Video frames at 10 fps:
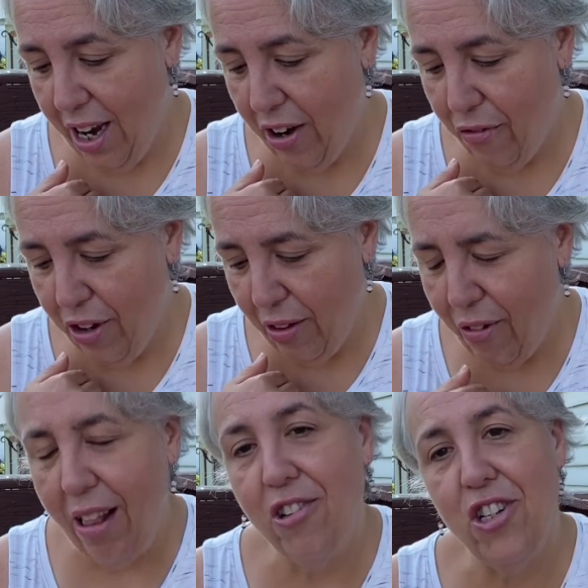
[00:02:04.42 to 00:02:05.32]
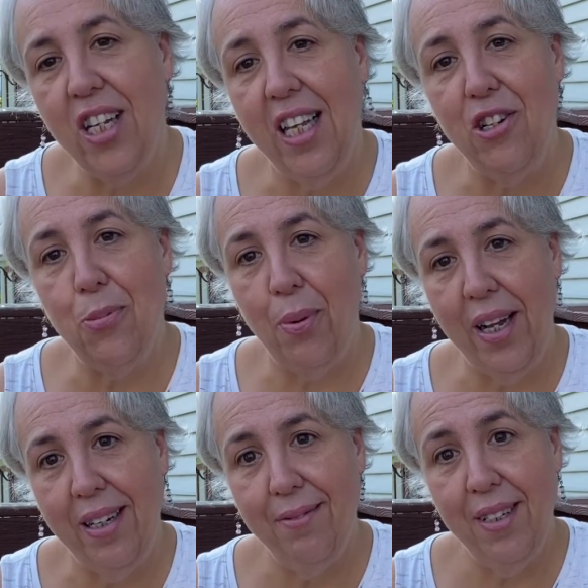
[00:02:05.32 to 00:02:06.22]
relishing each
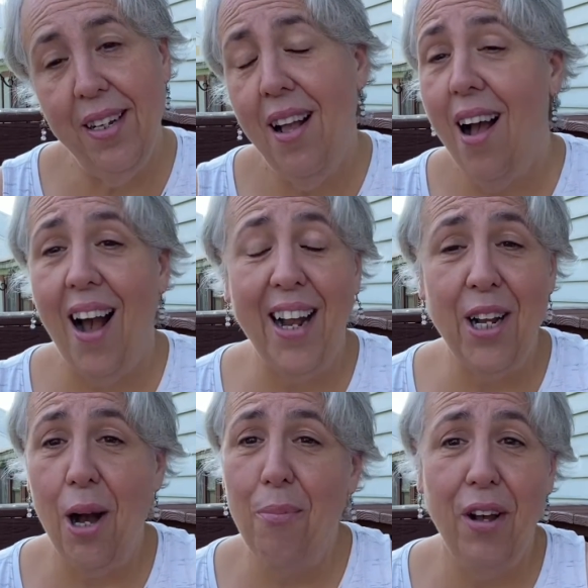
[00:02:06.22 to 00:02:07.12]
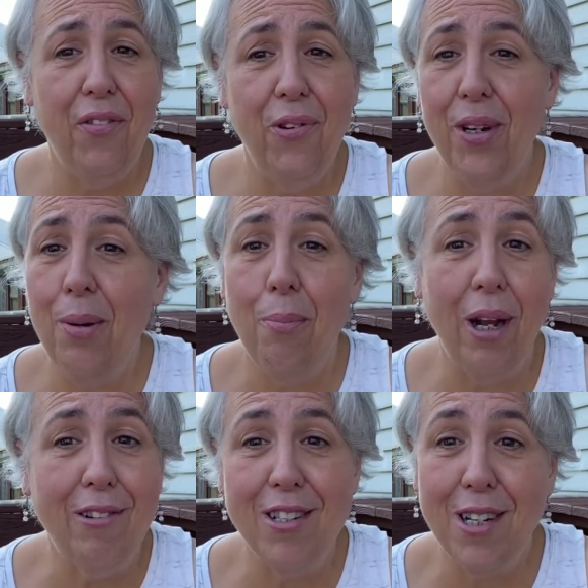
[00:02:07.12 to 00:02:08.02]
bite. I cut my food in
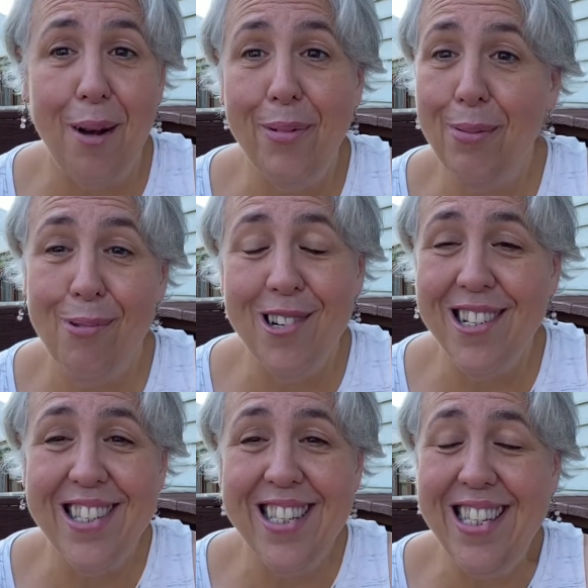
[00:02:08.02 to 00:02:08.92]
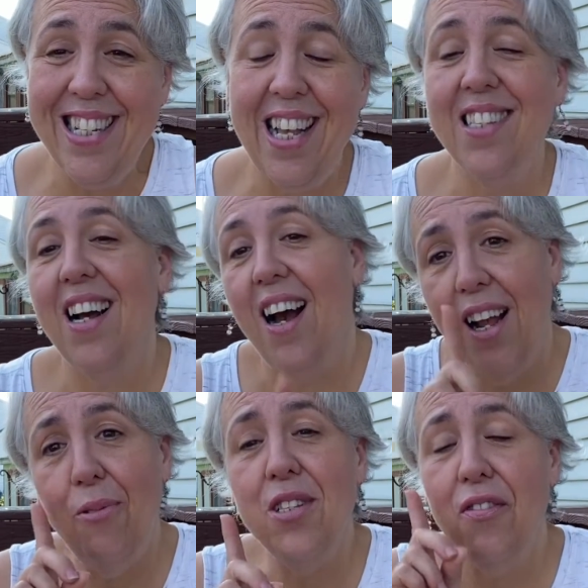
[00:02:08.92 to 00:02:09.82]
microscopic portions these days. I
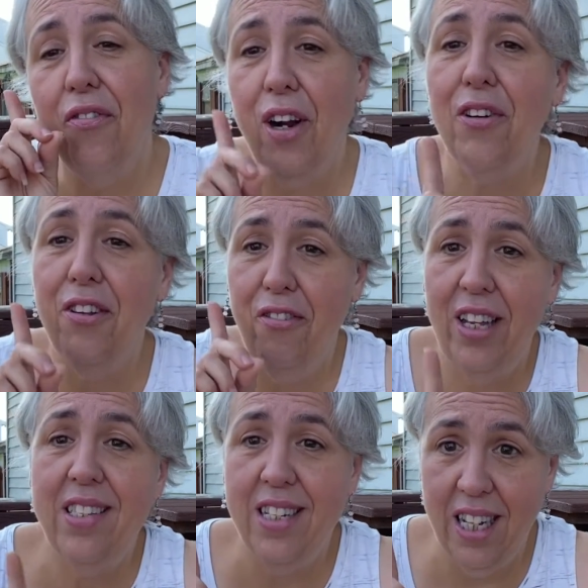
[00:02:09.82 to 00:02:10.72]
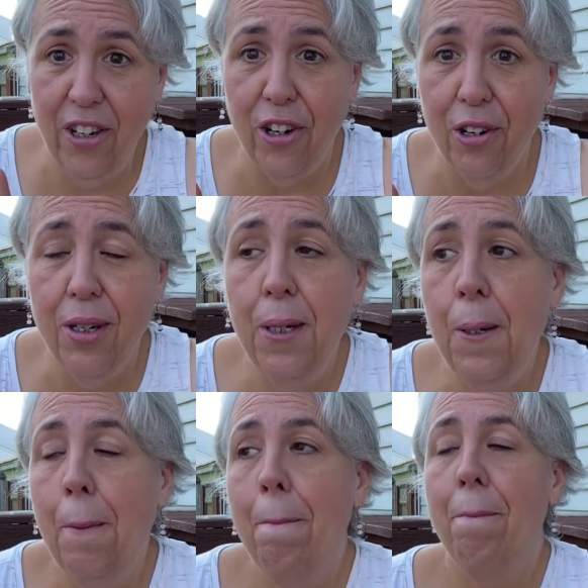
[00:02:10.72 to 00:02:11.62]
was a very fast eater
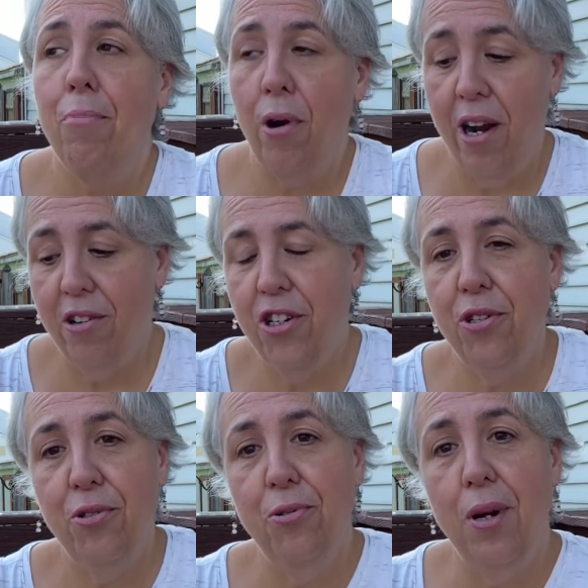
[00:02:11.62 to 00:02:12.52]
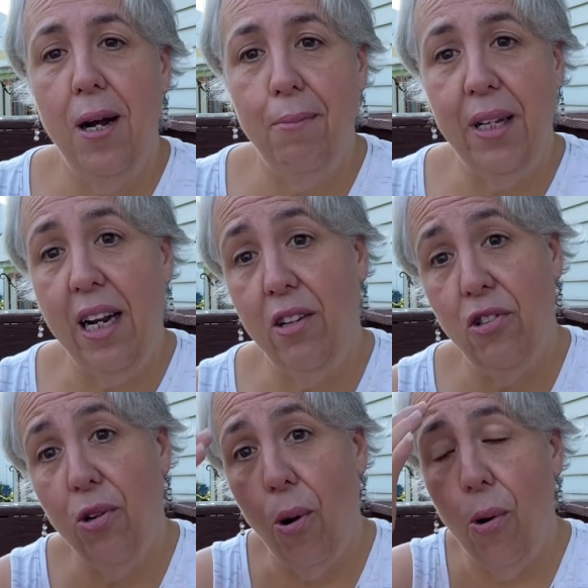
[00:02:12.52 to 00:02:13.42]
prior to um, getting to
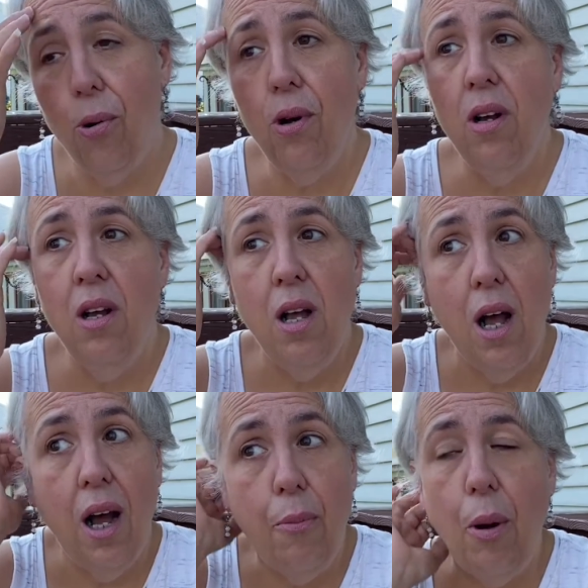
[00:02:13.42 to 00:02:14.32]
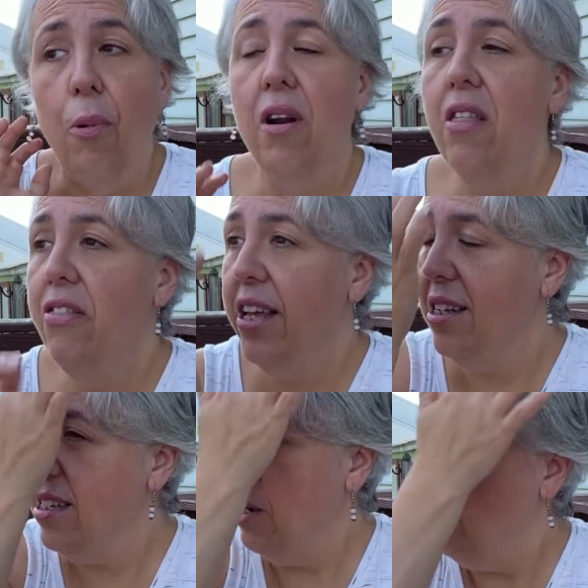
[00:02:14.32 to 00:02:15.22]
goal. But one of the
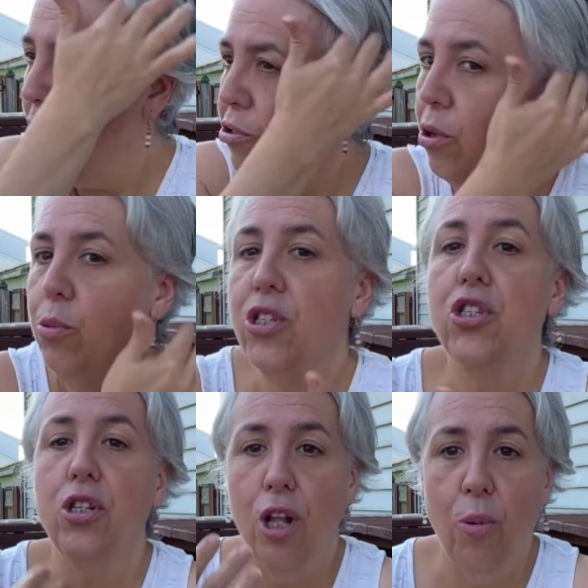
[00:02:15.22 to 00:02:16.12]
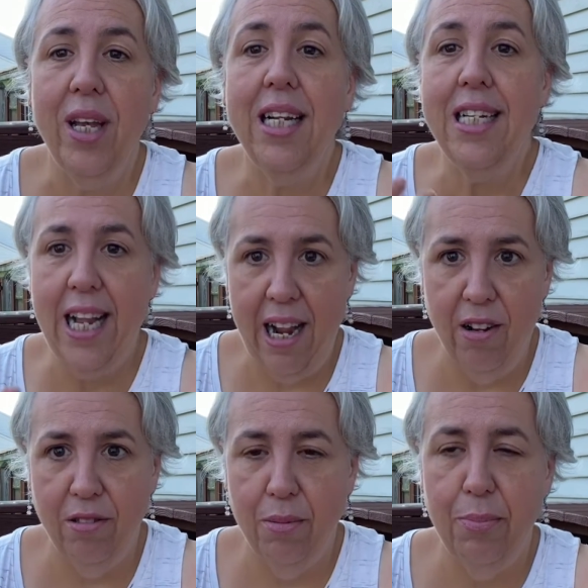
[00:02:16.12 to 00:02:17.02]
things I worked on was slowing
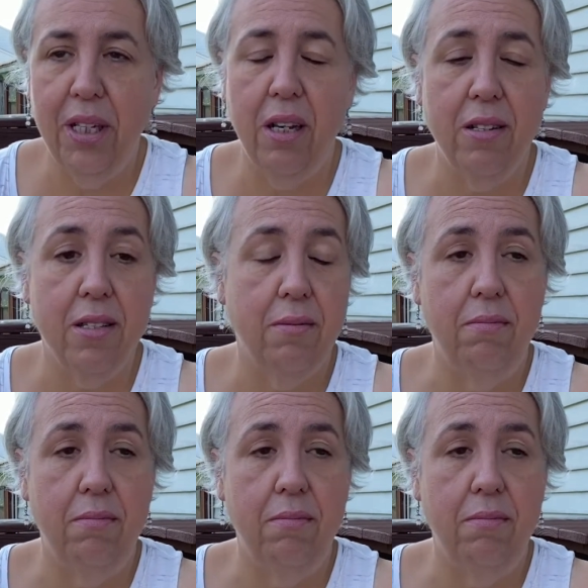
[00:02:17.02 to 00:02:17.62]
down because